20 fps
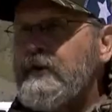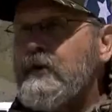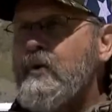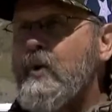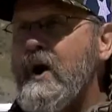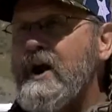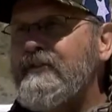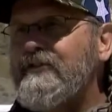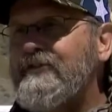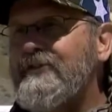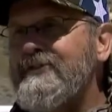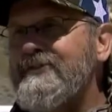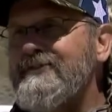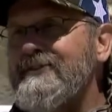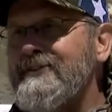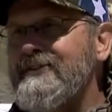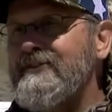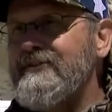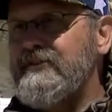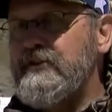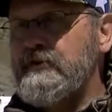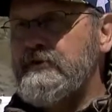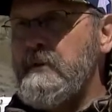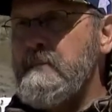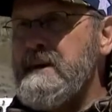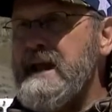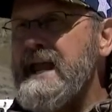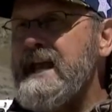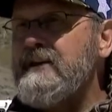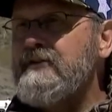to question the
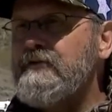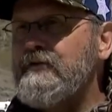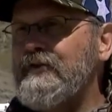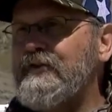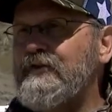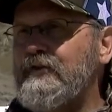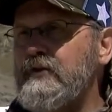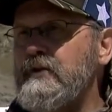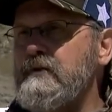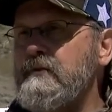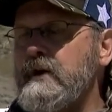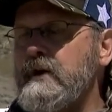demand for shooting